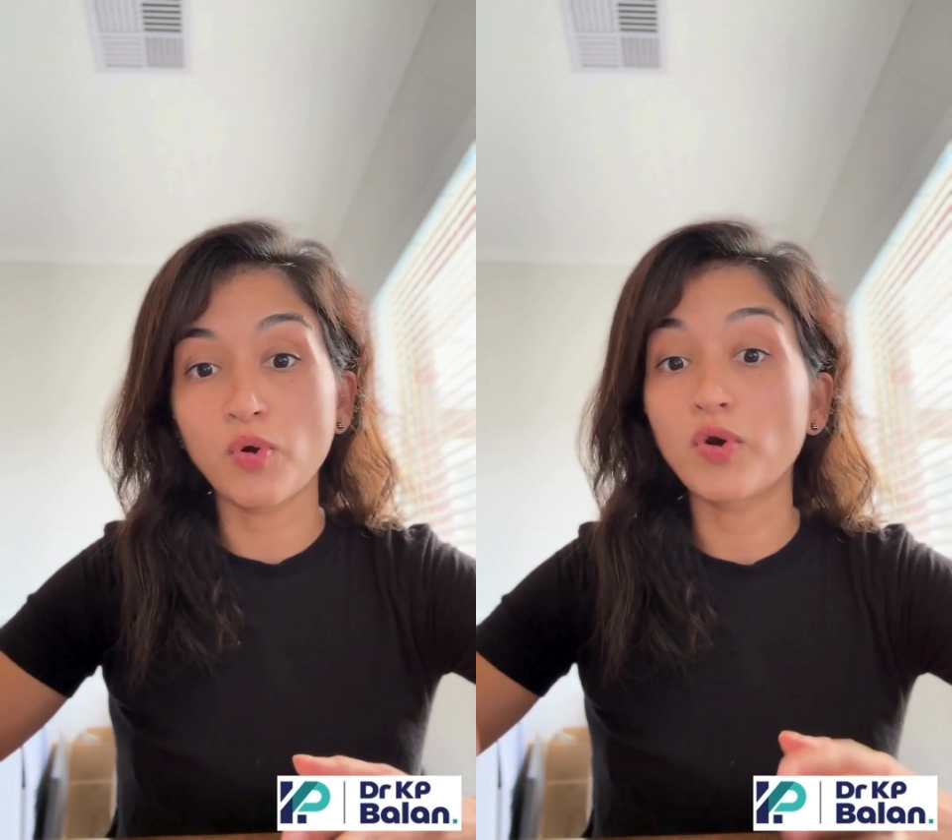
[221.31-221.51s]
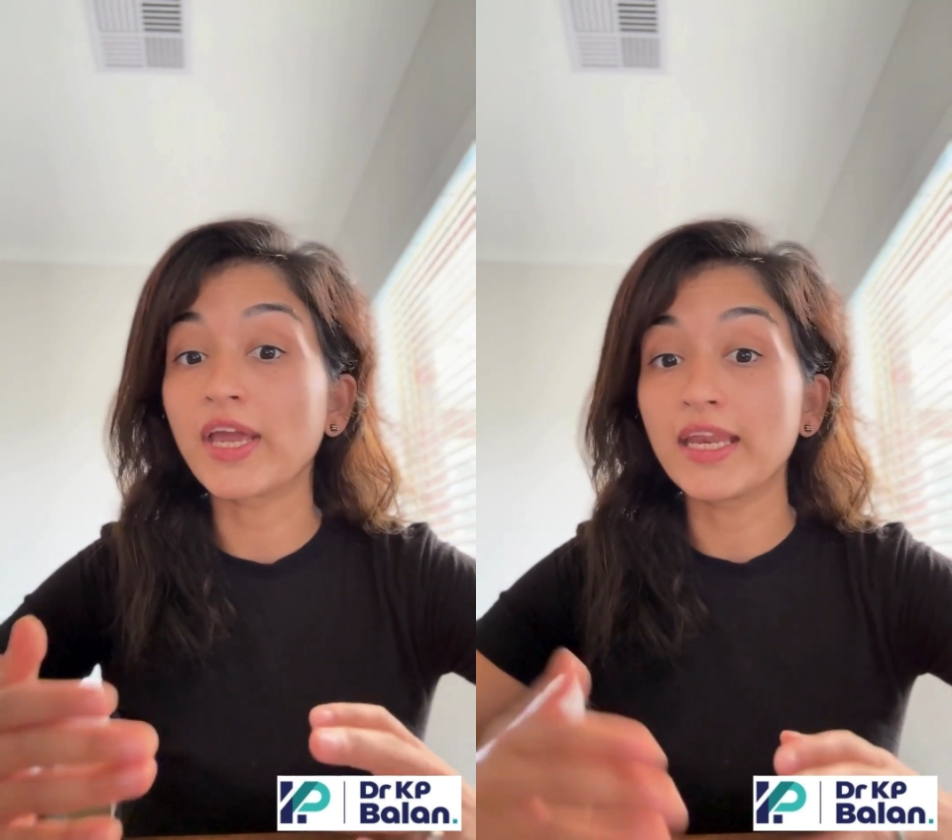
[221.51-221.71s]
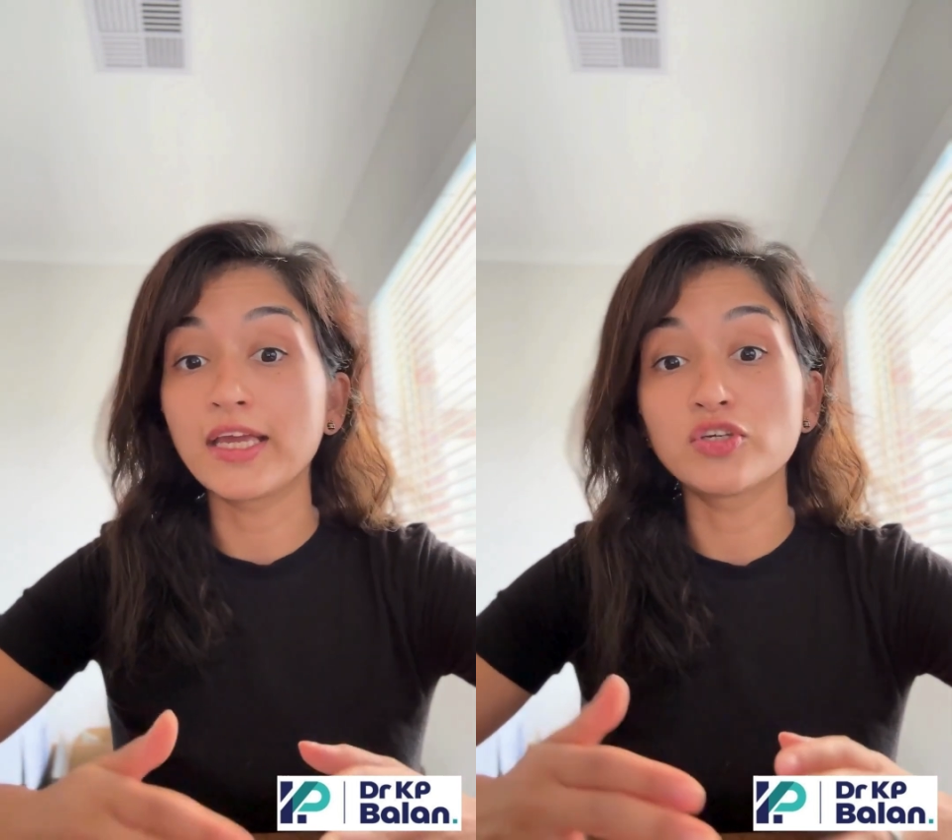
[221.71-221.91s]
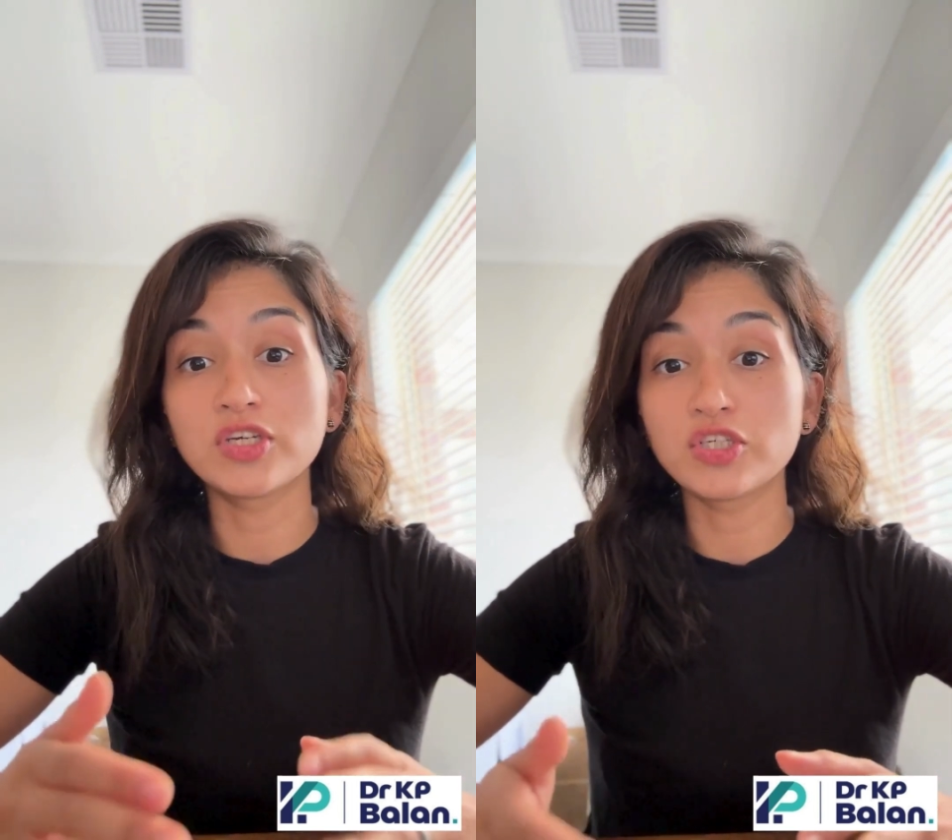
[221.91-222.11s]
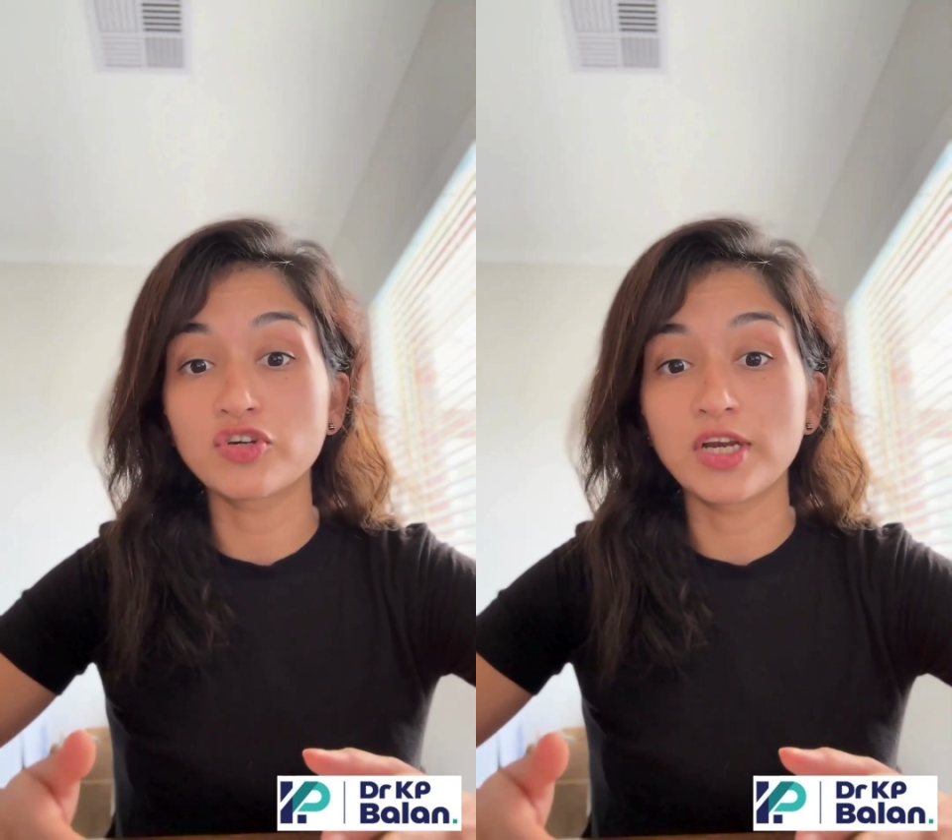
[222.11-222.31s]
or getting into
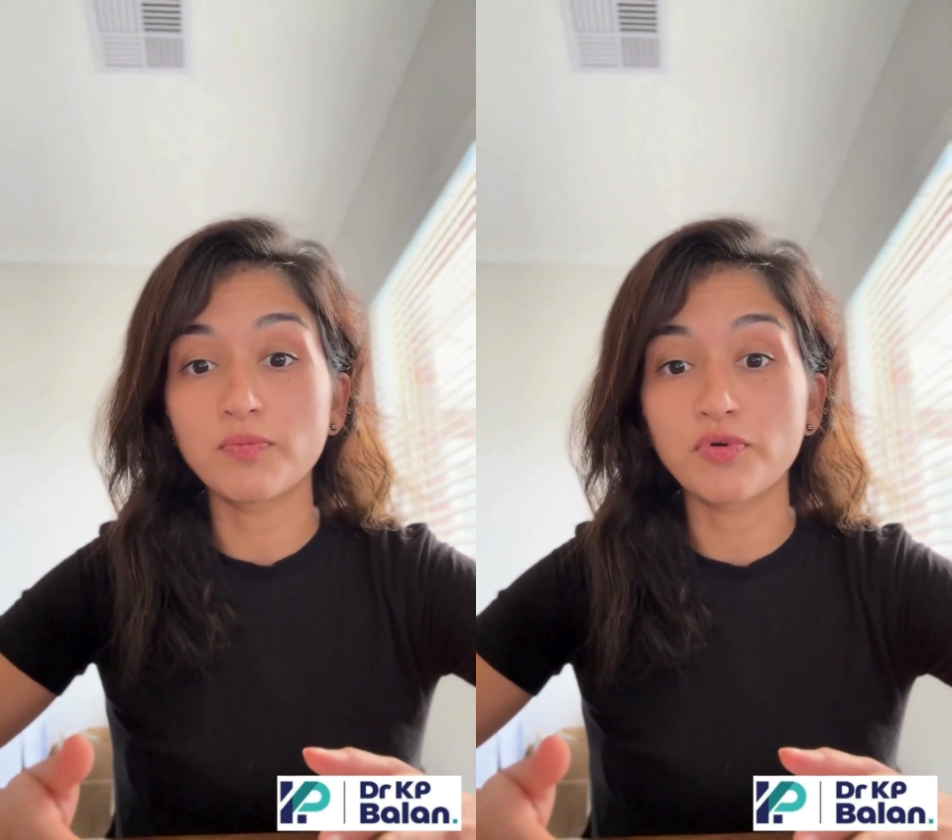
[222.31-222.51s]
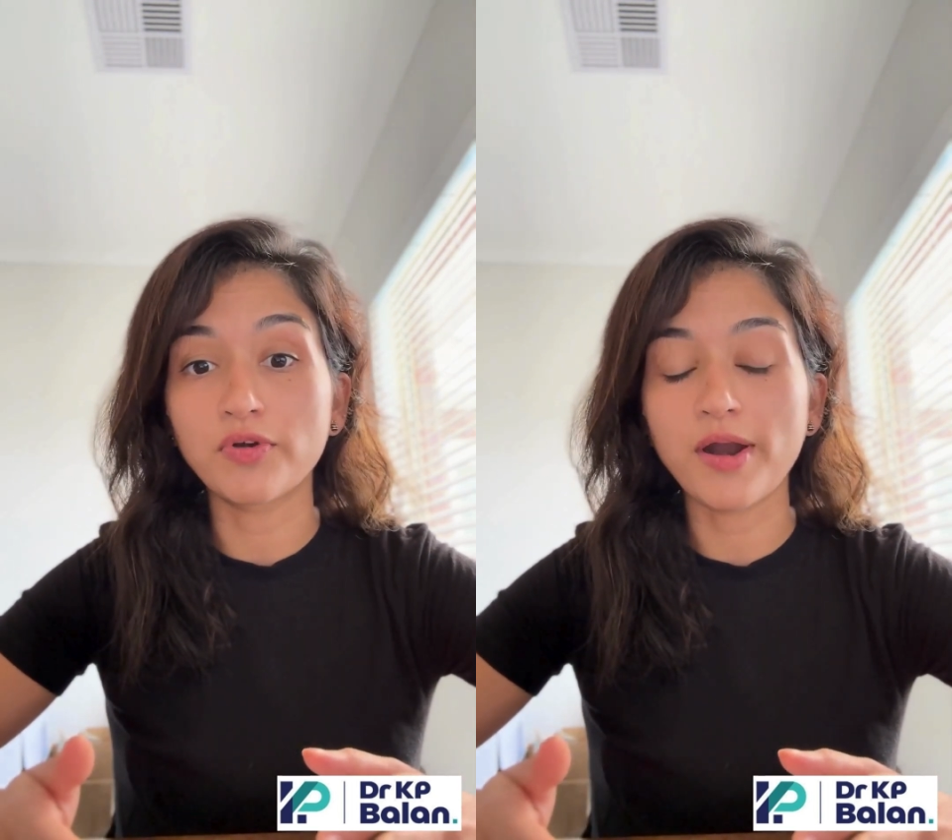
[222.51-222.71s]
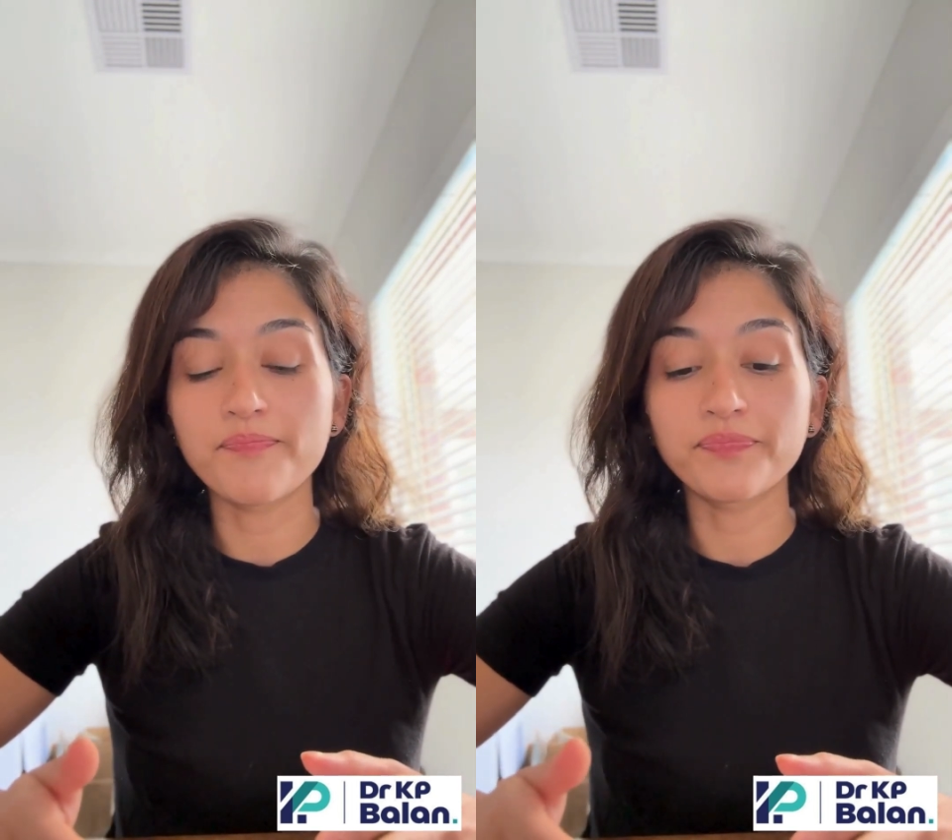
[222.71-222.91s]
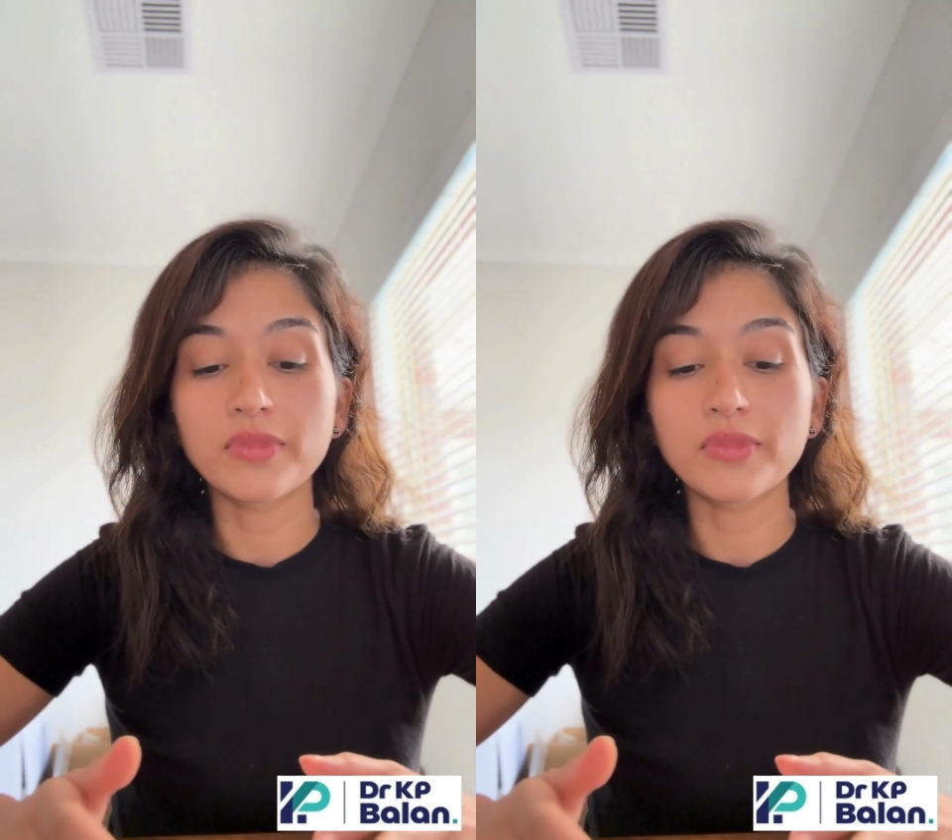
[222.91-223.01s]
any training program.